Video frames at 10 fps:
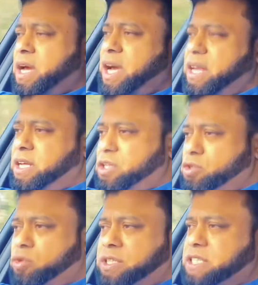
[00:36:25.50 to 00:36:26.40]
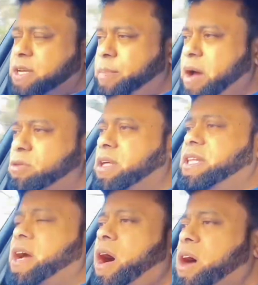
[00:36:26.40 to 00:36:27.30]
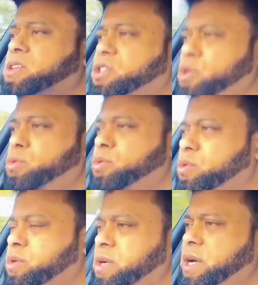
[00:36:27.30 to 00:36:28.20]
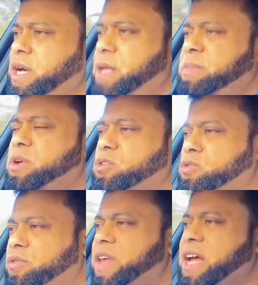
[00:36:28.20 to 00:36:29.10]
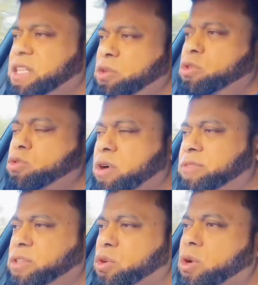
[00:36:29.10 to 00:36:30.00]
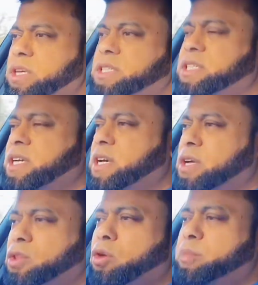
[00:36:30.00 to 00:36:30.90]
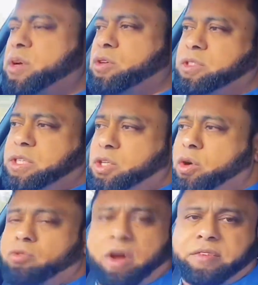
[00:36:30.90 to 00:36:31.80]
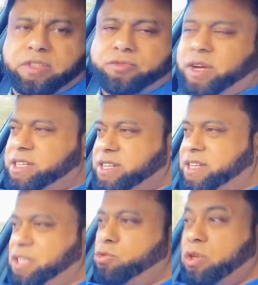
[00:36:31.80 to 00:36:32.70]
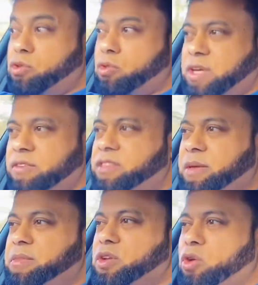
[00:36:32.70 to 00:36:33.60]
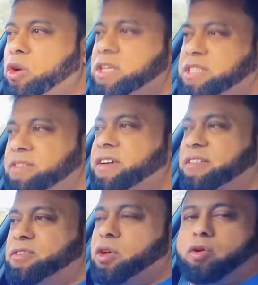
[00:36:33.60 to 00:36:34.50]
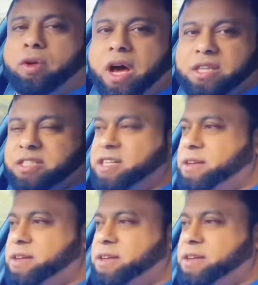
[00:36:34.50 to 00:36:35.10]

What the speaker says: And it's not just about they ask you, and because of that you need to have the knowledge. No, because you're a driving instructor, you need to give them the knowledge even if they don't ask.